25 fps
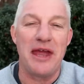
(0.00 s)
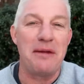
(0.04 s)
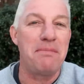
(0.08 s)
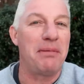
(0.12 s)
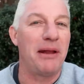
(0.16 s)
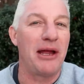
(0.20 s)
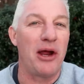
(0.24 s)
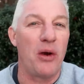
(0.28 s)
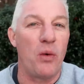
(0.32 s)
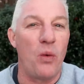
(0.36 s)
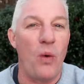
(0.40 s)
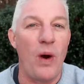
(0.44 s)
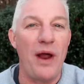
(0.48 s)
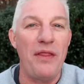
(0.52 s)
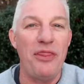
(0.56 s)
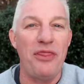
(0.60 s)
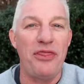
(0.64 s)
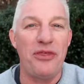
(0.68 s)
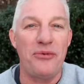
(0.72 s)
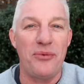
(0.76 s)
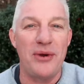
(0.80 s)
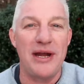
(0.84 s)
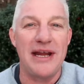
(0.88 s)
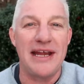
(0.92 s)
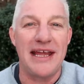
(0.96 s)
they play a 1
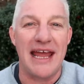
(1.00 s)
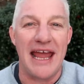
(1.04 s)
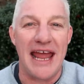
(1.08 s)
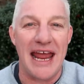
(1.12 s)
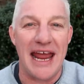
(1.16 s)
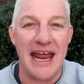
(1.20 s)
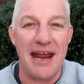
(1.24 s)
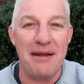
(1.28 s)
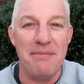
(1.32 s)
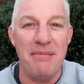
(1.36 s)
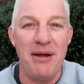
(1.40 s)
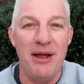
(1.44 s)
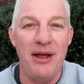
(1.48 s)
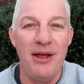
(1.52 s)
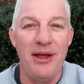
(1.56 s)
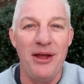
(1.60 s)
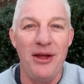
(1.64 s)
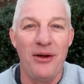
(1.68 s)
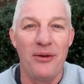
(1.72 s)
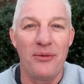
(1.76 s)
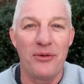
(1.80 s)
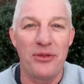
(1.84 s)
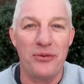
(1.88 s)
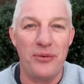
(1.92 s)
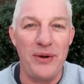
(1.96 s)
3 game,
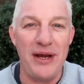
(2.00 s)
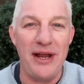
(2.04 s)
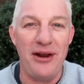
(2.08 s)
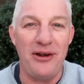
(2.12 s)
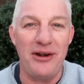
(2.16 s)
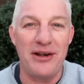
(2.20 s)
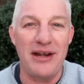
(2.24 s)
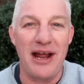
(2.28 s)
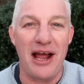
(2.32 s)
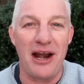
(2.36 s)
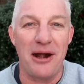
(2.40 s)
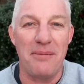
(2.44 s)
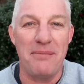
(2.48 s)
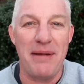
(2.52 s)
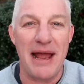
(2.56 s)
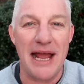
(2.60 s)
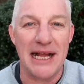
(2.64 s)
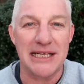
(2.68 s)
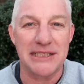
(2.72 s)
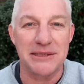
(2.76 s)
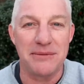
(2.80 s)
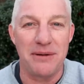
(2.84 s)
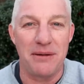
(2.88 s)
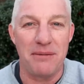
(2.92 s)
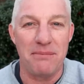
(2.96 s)
$300
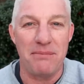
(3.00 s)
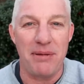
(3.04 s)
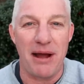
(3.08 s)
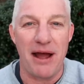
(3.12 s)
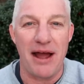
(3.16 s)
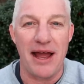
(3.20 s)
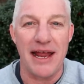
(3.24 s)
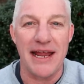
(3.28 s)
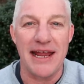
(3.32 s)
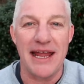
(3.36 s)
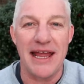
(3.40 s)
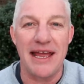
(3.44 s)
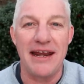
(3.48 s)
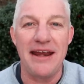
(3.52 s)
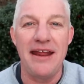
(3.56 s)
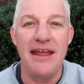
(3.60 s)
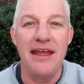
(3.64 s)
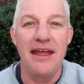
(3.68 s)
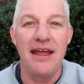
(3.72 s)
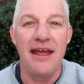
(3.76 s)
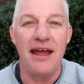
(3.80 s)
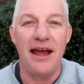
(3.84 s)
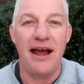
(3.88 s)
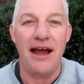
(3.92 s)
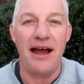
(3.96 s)
maximum buy in,
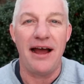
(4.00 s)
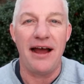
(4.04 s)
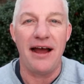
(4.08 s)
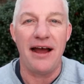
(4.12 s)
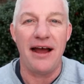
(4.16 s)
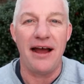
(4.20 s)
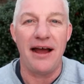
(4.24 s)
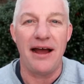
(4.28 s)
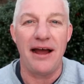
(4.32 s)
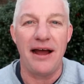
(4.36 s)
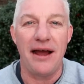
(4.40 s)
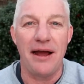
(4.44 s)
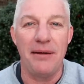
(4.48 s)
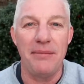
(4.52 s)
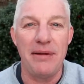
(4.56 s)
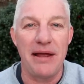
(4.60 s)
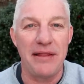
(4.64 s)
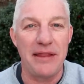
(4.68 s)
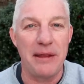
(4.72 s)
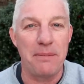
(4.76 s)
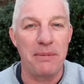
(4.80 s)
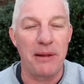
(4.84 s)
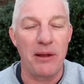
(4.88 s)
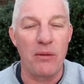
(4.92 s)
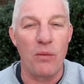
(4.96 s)
um,
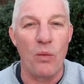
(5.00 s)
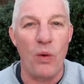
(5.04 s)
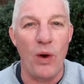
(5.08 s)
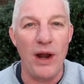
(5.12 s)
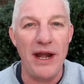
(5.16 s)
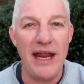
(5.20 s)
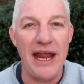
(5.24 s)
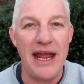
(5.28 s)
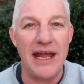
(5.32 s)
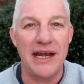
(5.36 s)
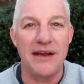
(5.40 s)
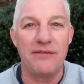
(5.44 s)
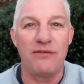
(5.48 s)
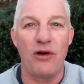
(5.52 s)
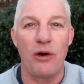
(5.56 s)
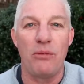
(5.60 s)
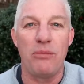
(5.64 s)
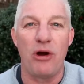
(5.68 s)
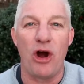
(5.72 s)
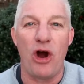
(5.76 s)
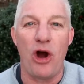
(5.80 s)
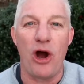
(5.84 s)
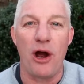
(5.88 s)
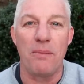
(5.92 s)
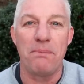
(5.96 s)
and they play one hand of
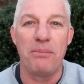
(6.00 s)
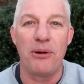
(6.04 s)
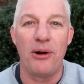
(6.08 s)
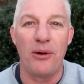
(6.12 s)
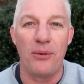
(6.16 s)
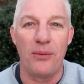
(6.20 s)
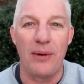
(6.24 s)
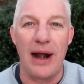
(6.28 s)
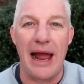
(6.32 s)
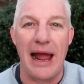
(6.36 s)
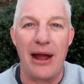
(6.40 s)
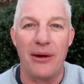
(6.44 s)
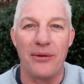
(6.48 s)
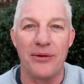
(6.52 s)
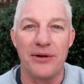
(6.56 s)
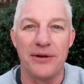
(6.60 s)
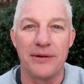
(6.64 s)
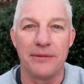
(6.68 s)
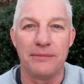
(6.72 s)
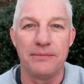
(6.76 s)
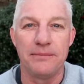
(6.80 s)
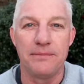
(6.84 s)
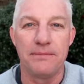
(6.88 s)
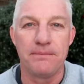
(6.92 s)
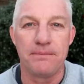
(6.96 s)
Omaha per round.
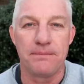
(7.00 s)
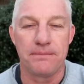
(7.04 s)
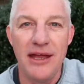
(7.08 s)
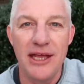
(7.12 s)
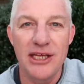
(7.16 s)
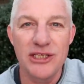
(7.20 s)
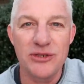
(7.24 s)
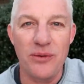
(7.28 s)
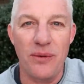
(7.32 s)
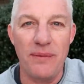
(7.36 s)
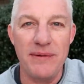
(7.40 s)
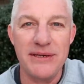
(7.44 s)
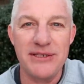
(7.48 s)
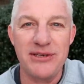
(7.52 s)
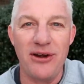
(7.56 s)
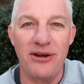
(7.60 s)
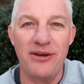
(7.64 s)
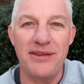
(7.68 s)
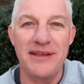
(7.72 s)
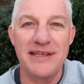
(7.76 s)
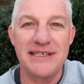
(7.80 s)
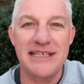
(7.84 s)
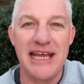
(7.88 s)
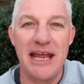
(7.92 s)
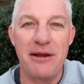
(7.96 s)
So when we
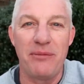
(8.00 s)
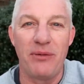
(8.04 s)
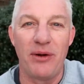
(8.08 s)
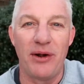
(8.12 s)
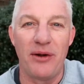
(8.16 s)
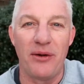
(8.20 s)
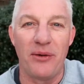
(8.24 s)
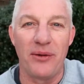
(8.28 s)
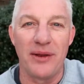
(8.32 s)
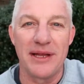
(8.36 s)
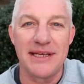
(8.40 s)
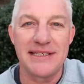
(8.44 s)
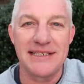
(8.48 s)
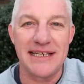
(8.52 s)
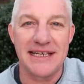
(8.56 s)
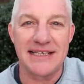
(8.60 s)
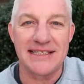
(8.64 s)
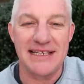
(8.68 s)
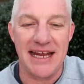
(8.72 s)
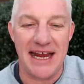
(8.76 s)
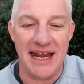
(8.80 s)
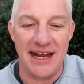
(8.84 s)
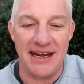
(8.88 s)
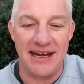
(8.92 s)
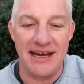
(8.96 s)
started this game, we were only
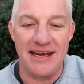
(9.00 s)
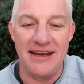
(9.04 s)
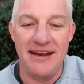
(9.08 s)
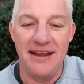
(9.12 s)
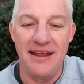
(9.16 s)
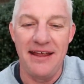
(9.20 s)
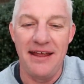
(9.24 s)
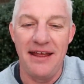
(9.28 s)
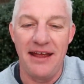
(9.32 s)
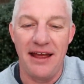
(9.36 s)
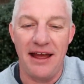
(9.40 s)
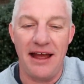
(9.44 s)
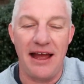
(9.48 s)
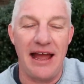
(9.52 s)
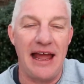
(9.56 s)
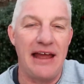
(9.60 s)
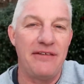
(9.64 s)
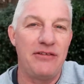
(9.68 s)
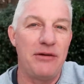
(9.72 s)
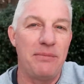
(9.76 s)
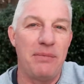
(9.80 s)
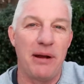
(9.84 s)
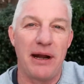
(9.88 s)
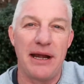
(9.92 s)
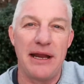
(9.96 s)
six-handed. Uh,
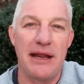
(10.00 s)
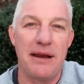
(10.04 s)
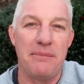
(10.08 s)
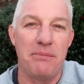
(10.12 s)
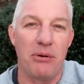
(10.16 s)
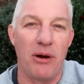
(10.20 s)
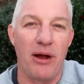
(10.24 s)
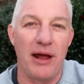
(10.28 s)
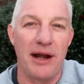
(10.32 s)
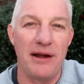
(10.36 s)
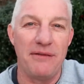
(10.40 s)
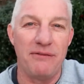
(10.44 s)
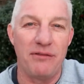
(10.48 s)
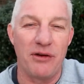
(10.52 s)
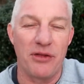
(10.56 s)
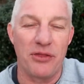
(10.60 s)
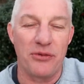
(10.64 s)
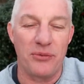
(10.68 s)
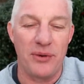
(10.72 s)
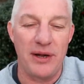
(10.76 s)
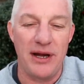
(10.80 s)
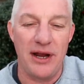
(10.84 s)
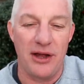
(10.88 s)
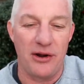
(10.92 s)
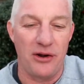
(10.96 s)
everybody had brought in for
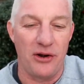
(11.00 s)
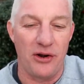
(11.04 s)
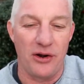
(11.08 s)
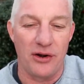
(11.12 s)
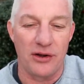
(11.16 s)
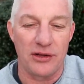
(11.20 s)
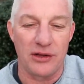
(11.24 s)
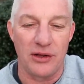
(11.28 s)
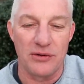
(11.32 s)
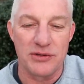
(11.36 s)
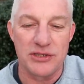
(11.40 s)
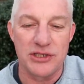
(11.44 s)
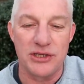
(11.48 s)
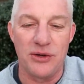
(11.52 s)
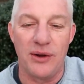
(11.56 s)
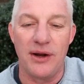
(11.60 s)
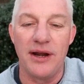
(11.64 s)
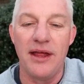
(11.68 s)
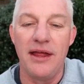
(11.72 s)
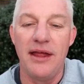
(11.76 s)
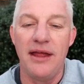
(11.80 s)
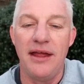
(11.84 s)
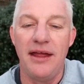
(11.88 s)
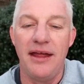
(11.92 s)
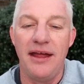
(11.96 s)
300 or close to it.
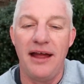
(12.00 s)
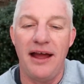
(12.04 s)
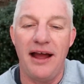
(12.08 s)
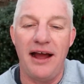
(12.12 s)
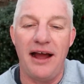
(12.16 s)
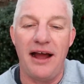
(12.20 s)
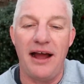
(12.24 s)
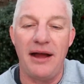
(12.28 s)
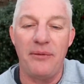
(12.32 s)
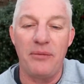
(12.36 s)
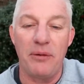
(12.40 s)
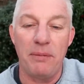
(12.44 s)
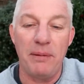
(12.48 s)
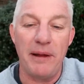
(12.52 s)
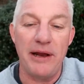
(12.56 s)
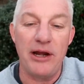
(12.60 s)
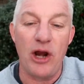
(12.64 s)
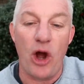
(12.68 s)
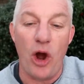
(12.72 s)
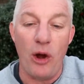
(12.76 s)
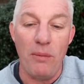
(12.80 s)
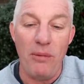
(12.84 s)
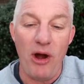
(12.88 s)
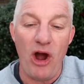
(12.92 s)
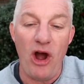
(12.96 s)
Uh, we're playing
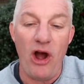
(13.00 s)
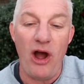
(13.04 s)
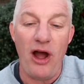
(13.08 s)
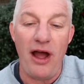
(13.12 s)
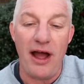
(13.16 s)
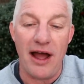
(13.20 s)
Omaha